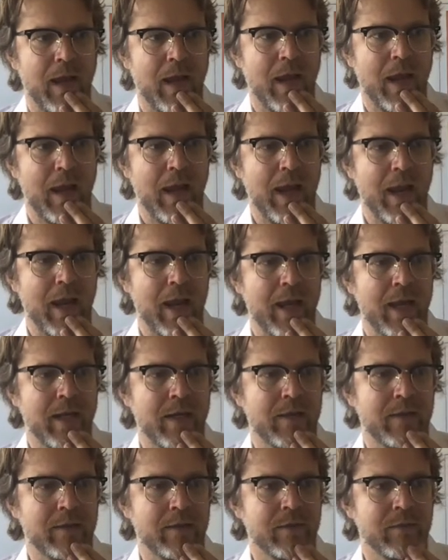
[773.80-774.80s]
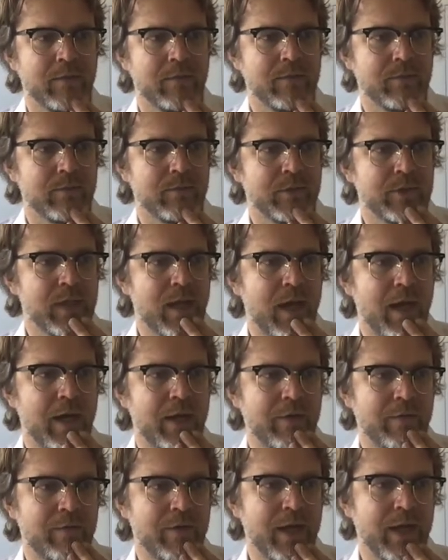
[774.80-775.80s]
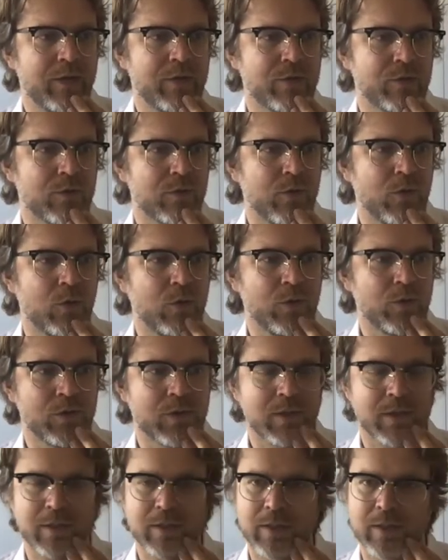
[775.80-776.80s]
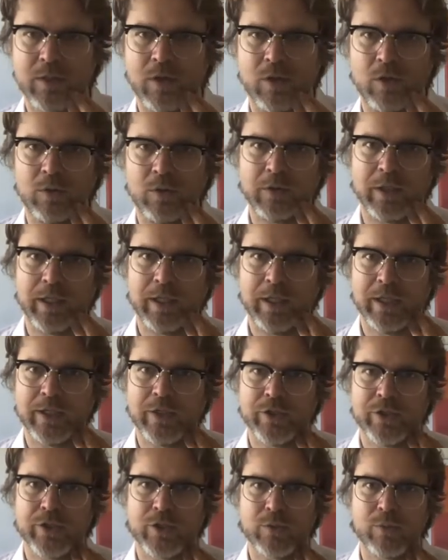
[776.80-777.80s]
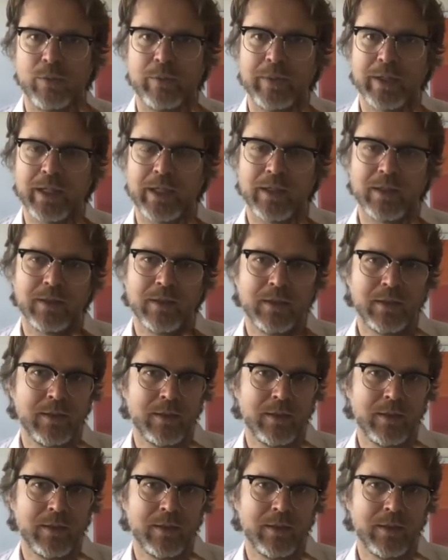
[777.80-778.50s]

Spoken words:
and died of natural causes in old age, swimming